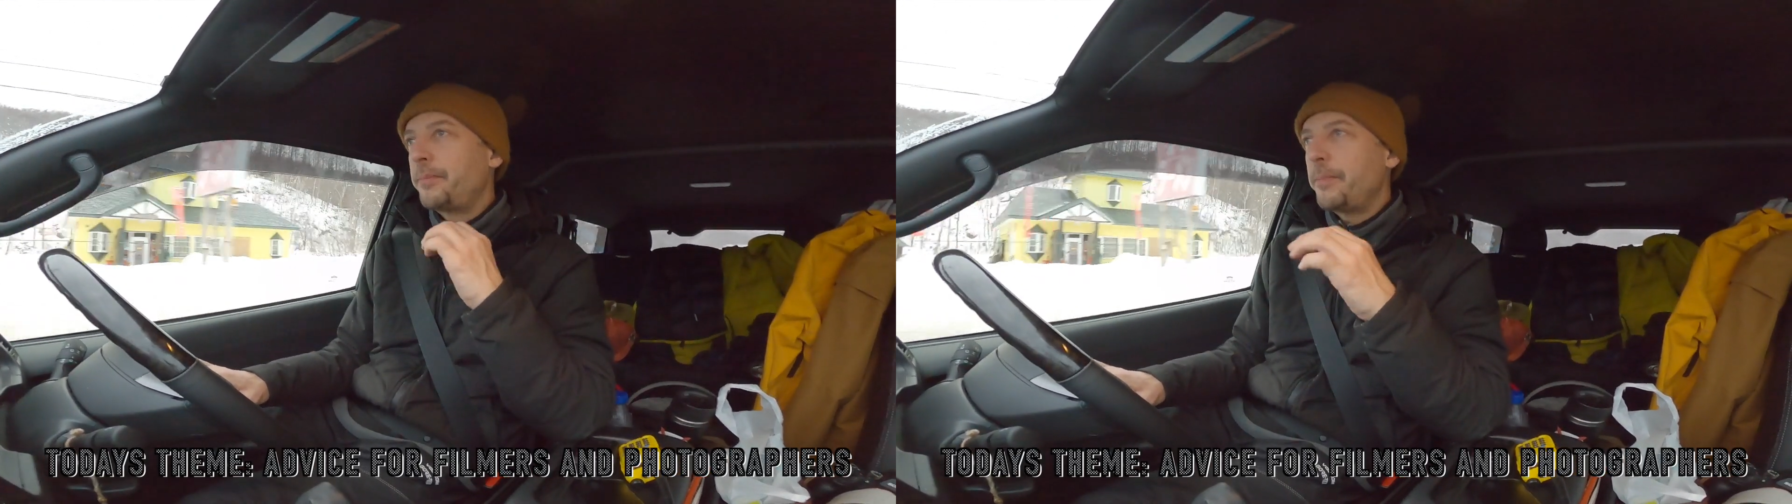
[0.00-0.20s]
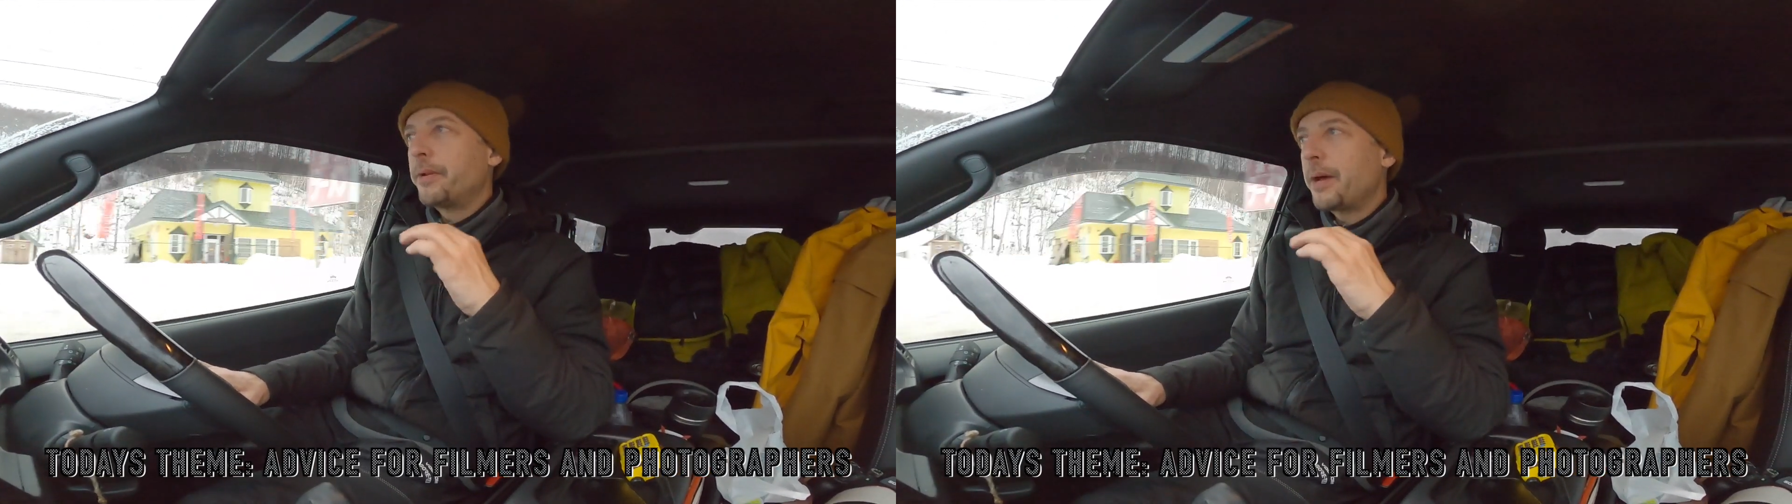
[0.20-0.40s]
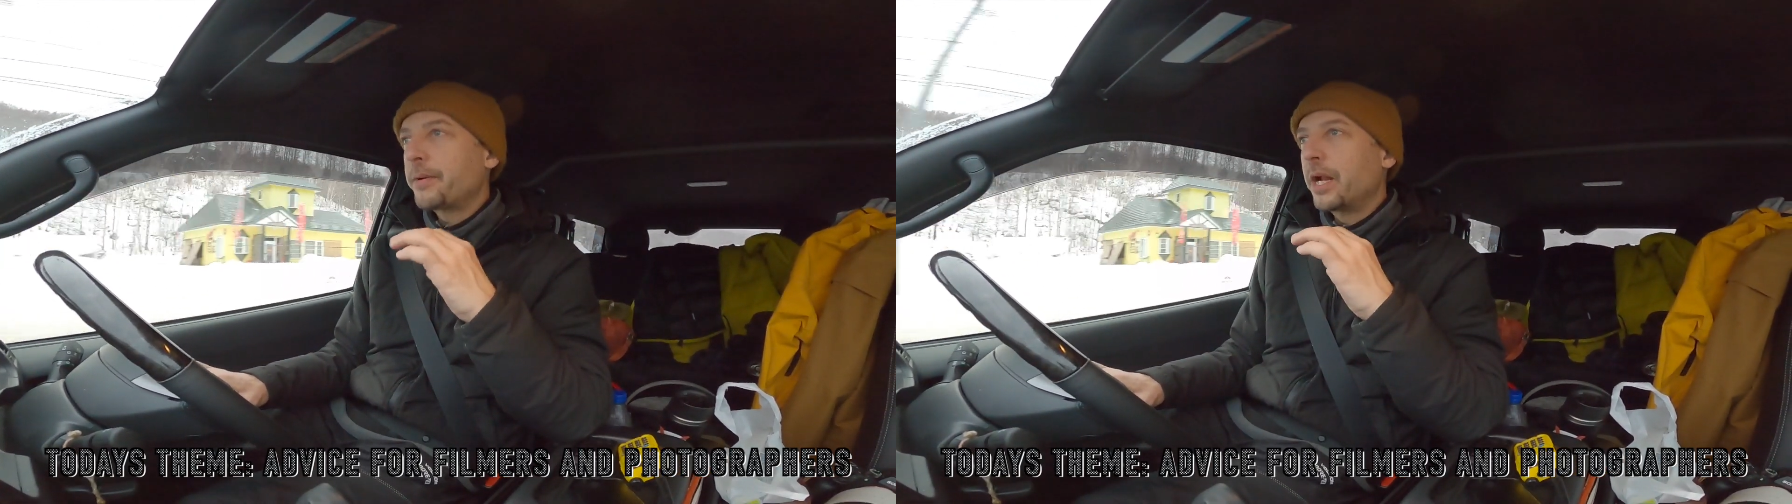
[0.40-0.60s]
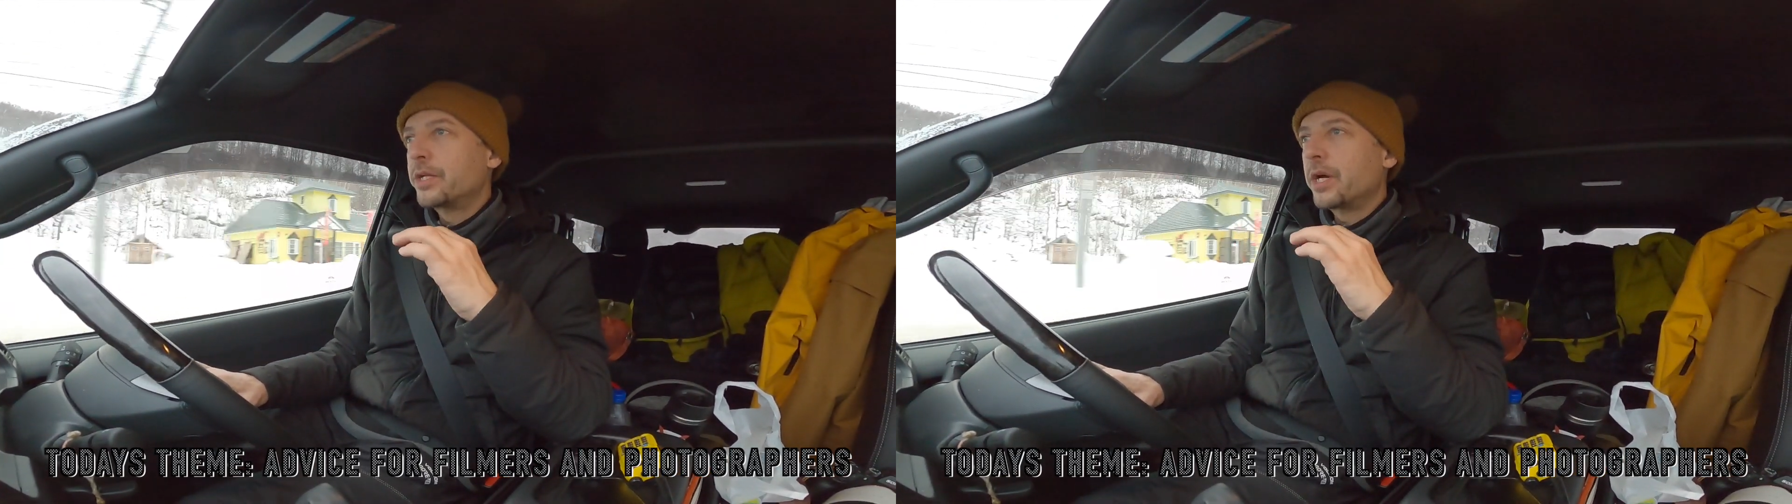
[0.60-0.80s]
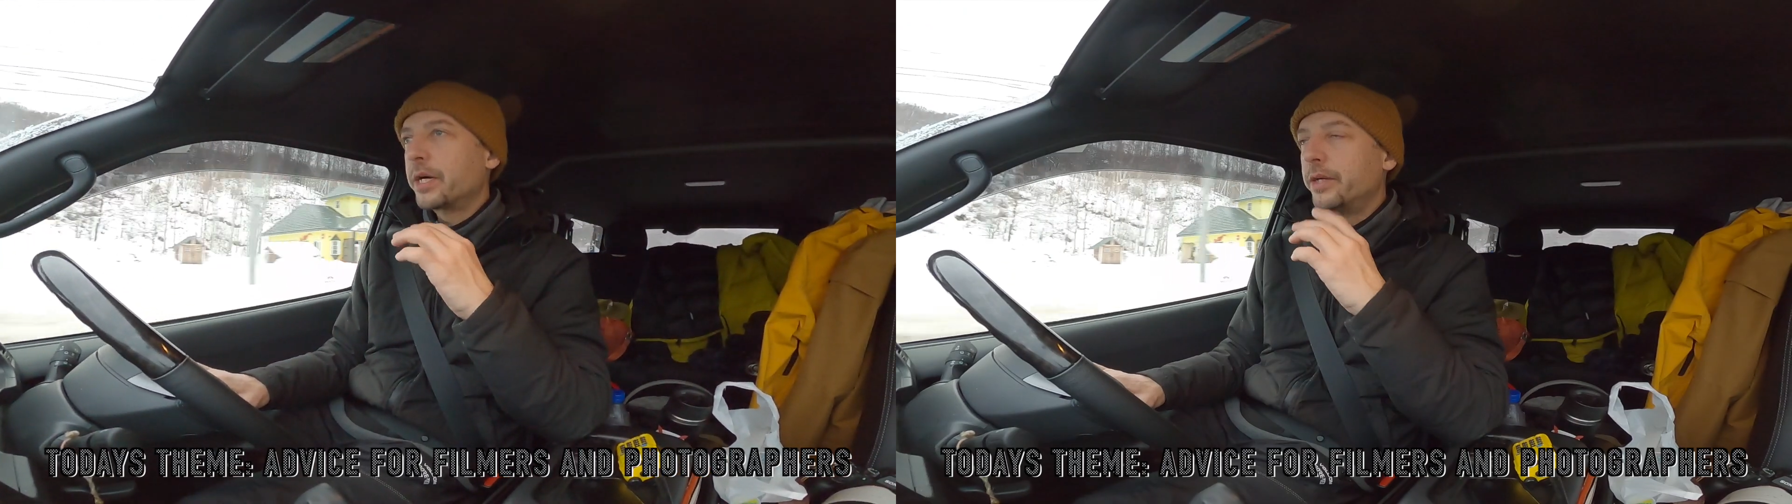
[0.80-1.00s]
people I'm kind
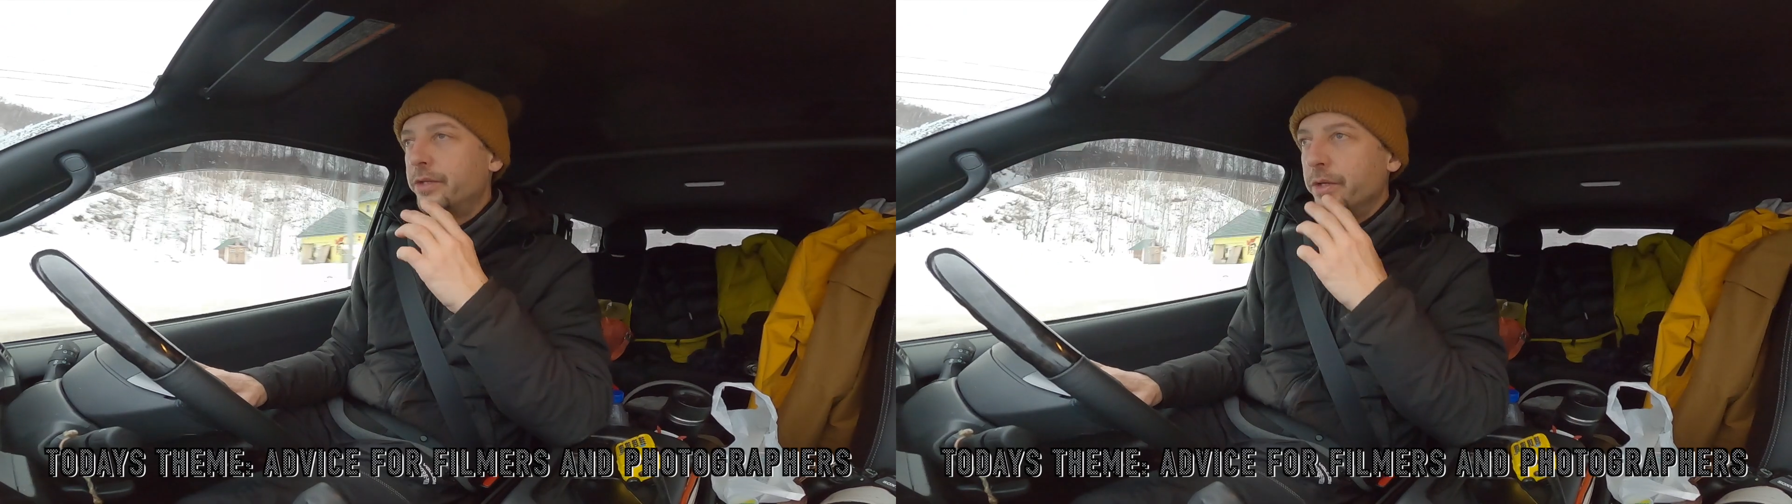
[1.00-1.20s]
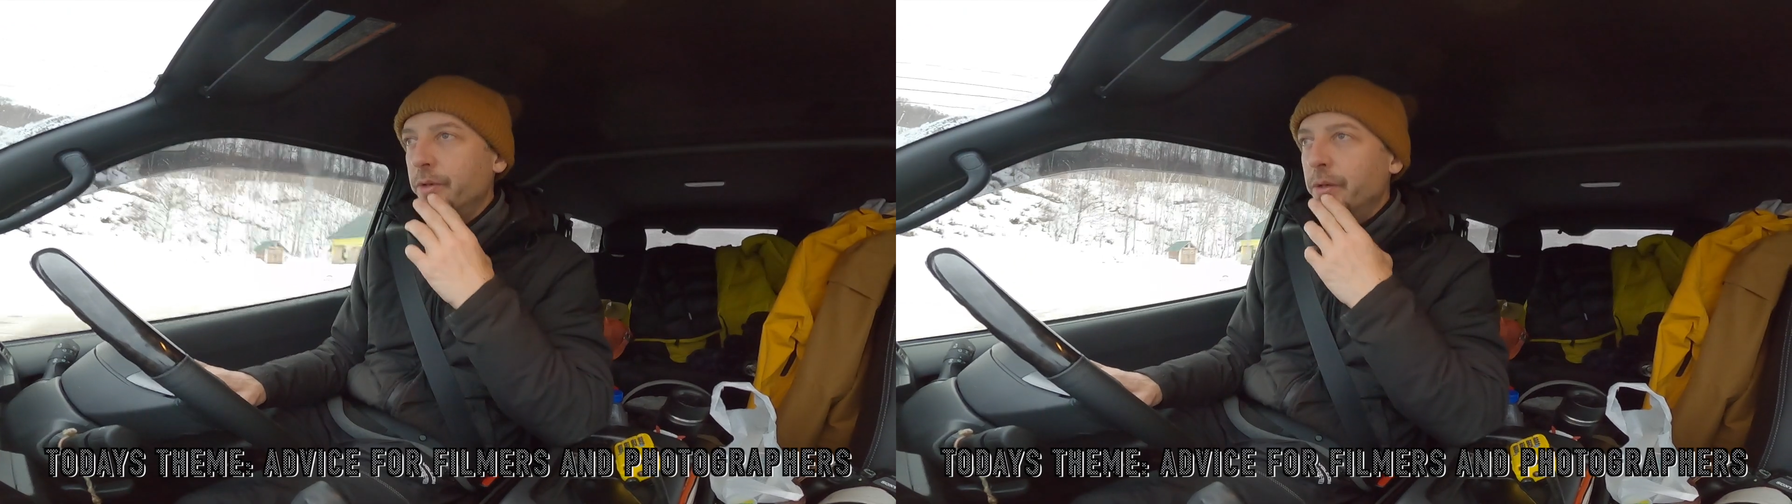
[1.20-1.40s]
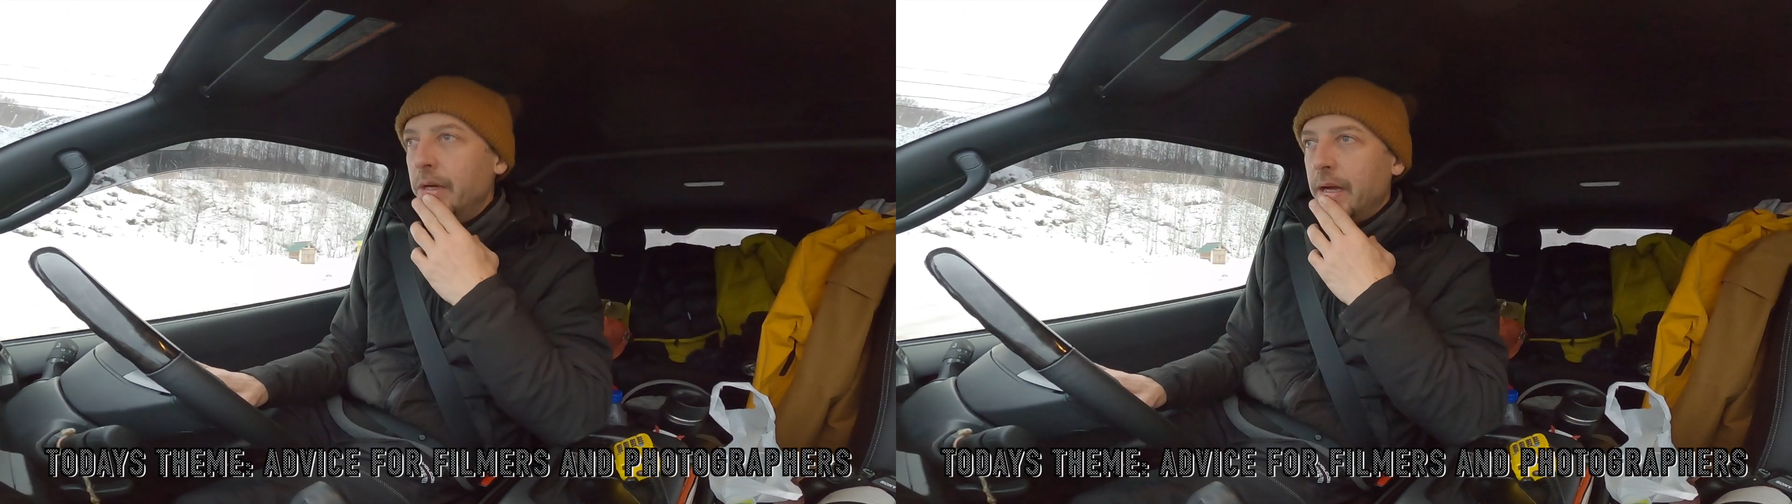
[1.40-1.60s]
of talking to,